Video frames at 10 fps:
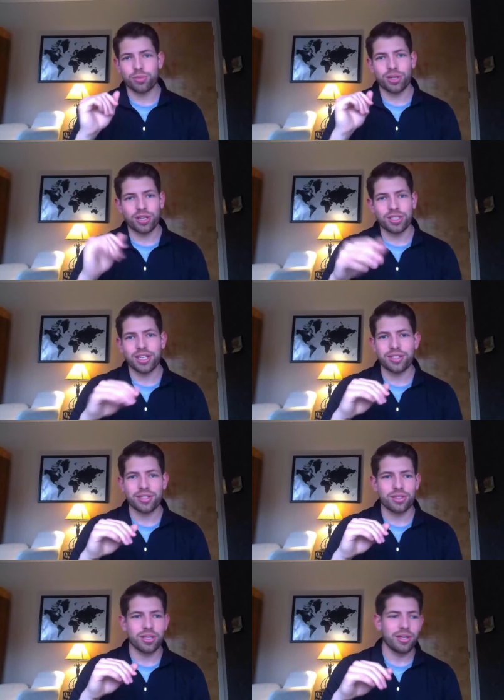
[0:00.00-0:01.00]
but all it takes
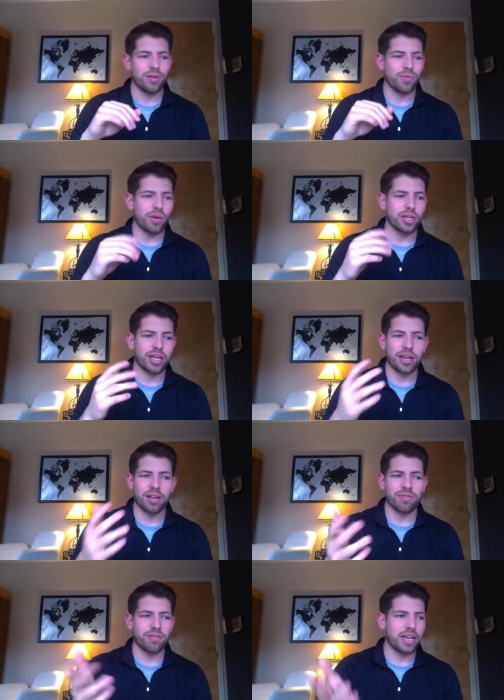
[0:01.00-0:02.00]
is one kind
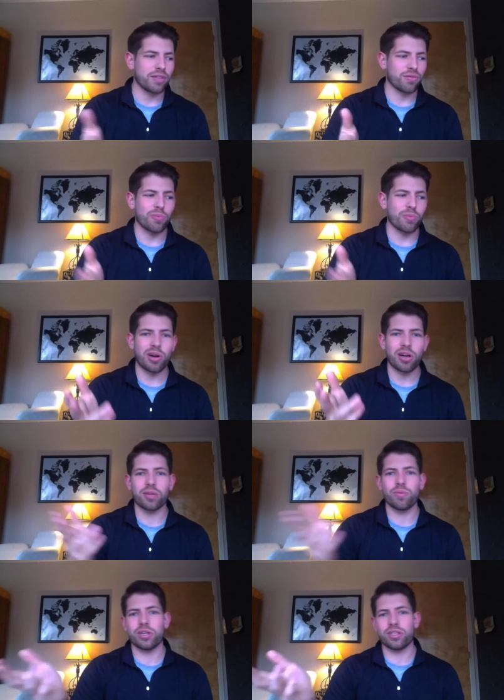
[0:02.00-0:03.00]
of negative remark,
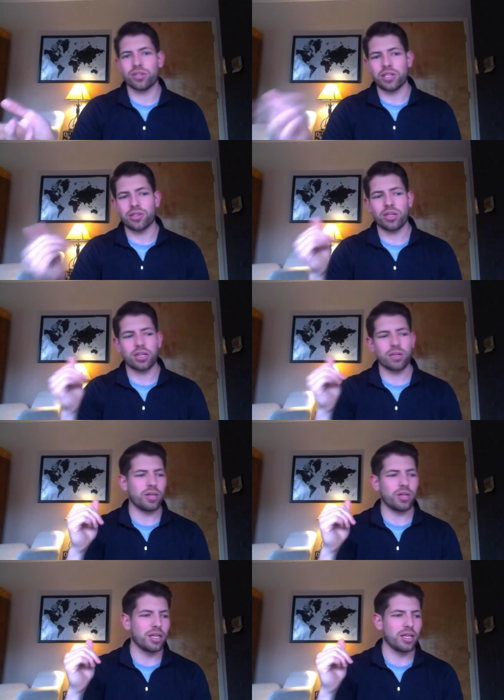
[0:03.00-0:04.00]
one dirty look, one